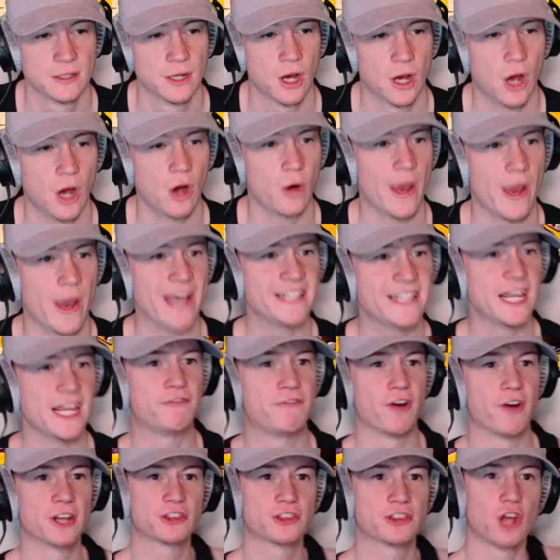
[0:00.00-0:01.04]
Oh, AD
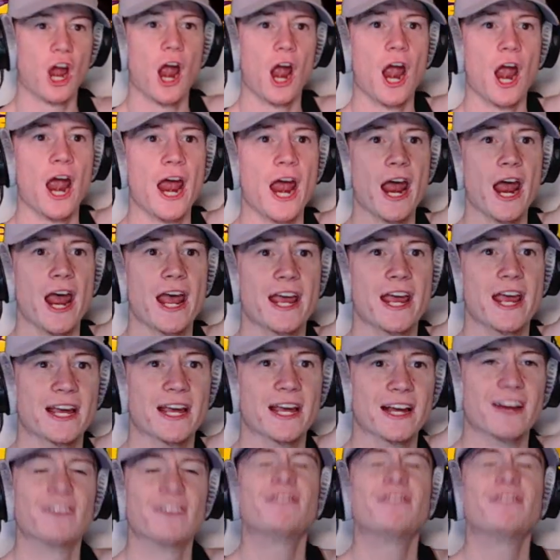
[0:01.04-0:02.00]
for three!